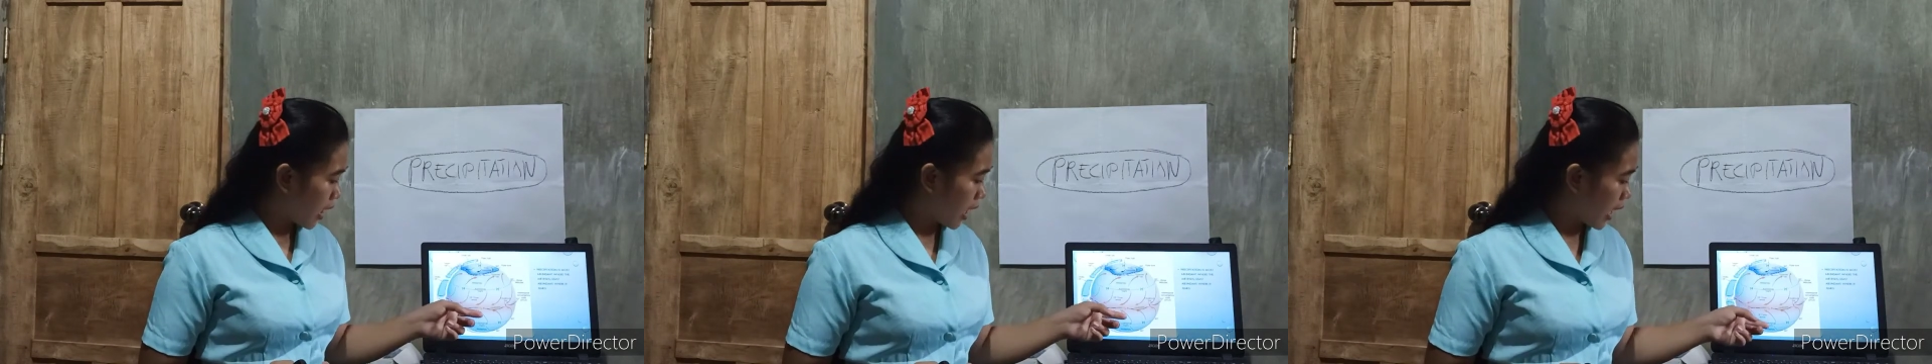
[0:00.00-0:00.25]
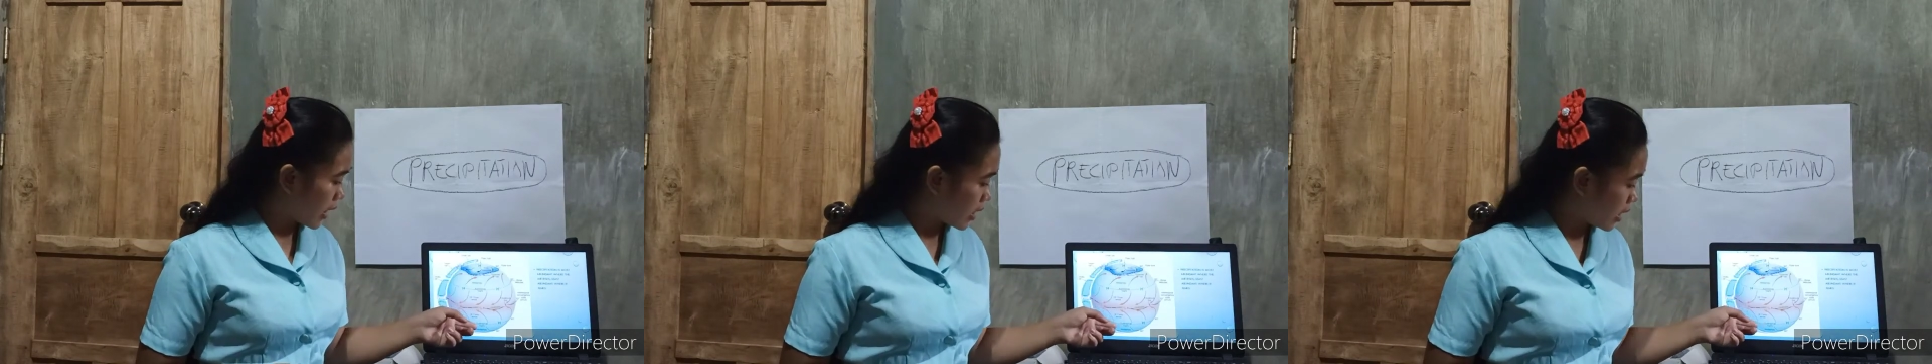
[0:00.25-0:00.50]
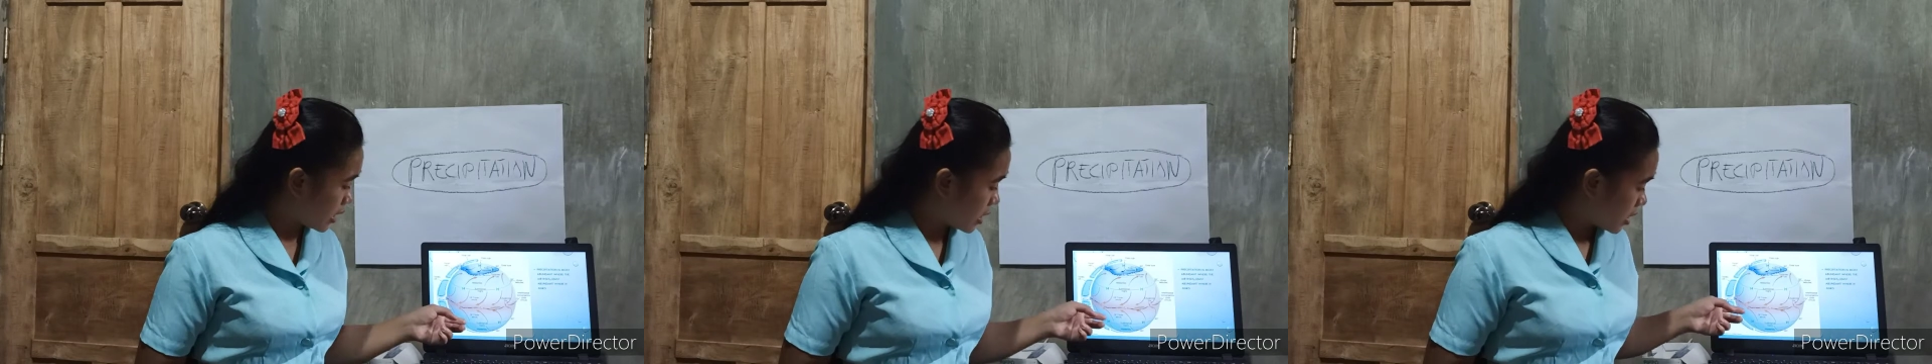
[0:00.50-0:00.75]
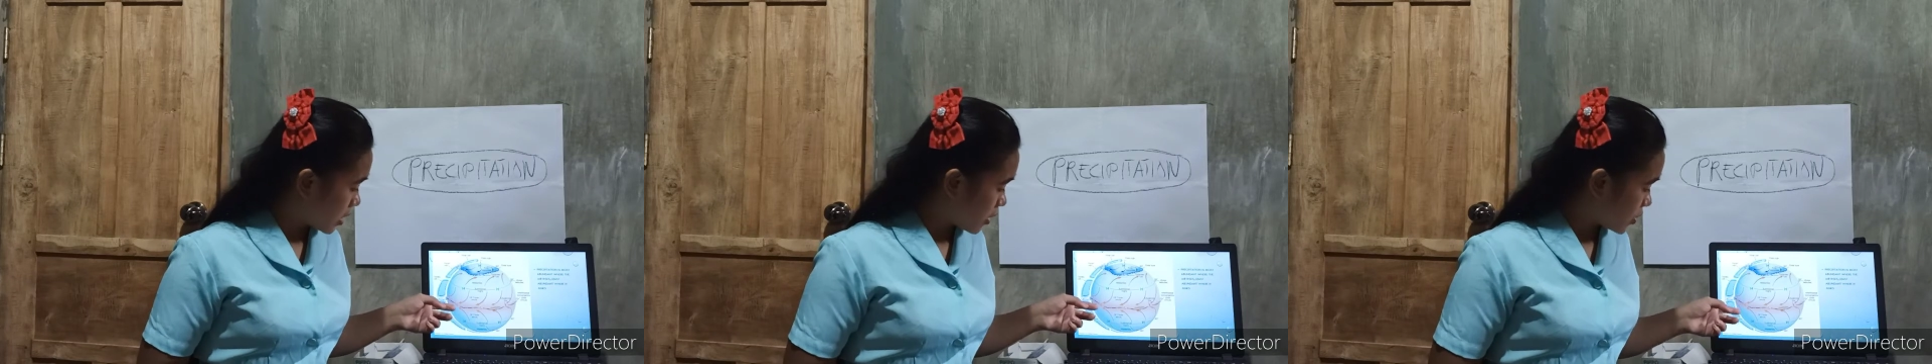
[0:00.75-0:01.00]
and
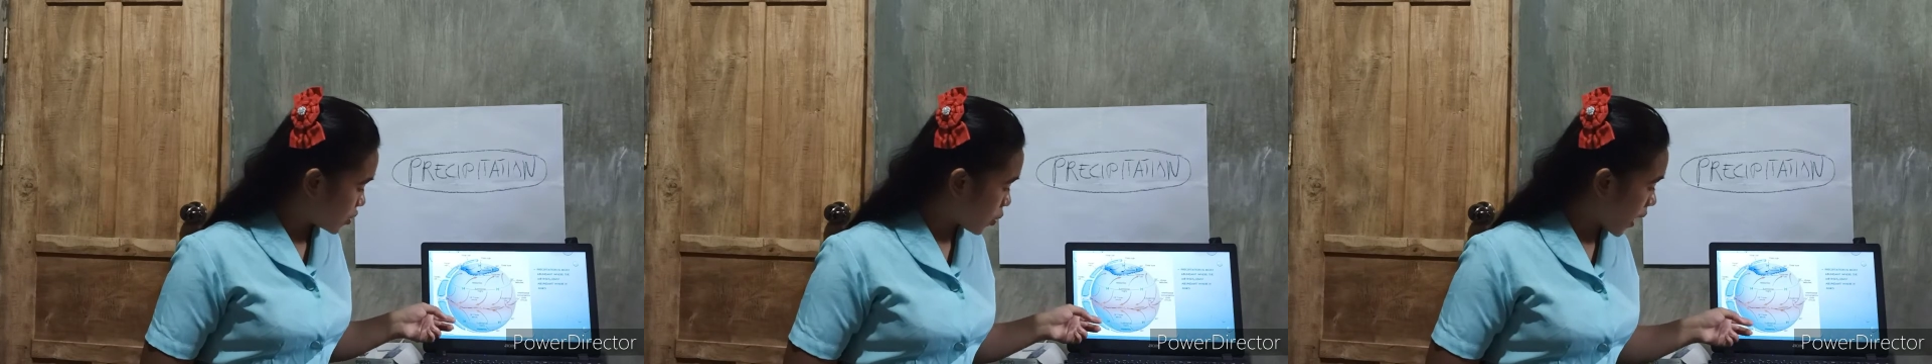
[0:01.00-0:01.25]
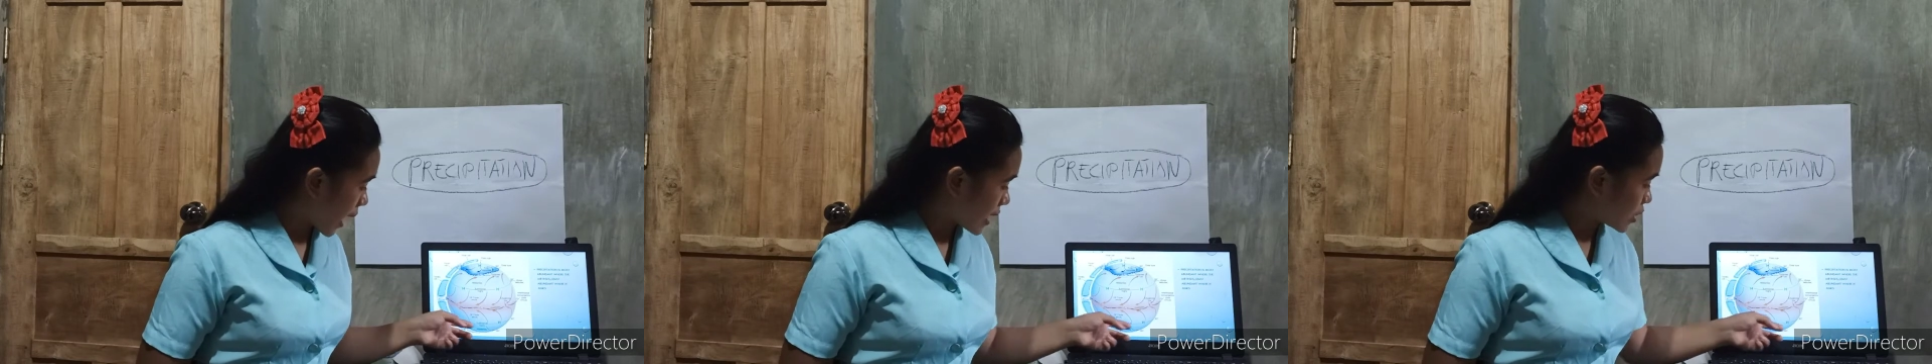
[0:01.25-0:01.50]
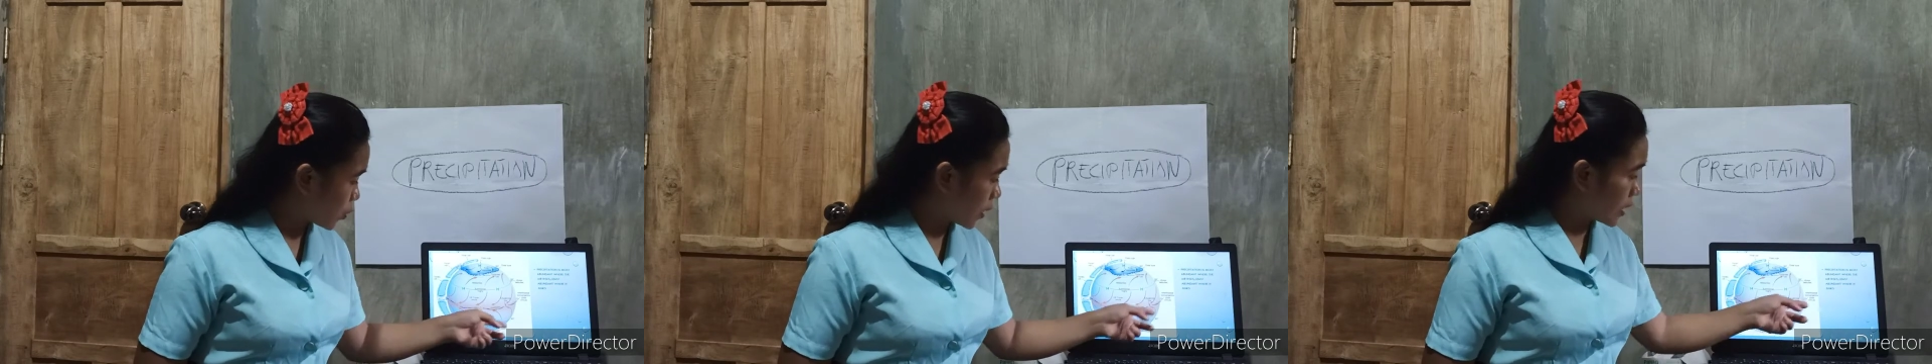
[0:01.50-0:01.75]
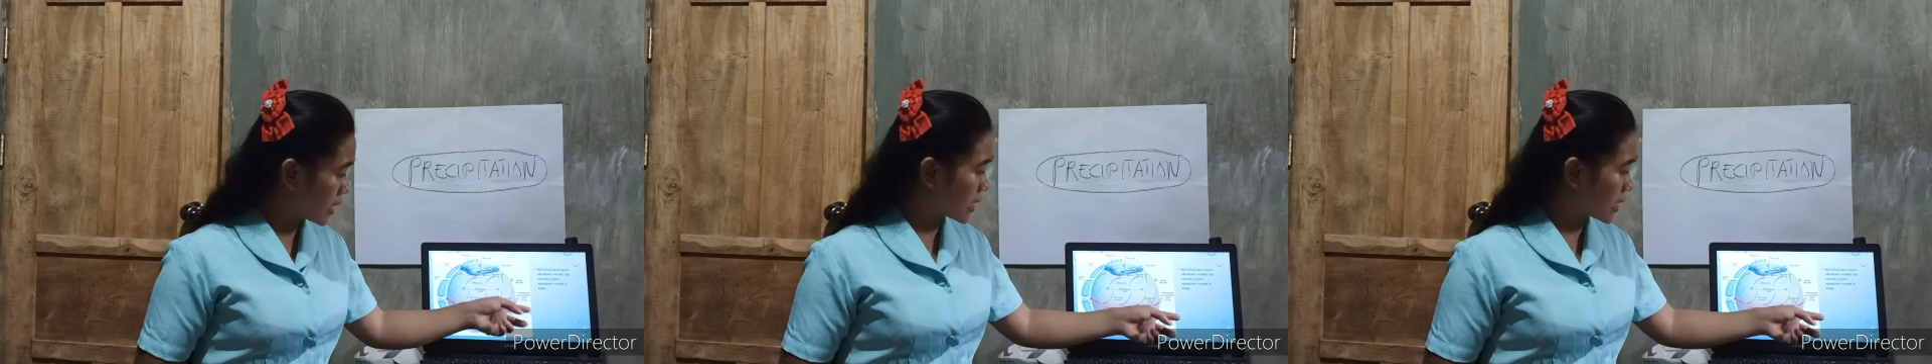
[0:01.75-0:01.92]
so as with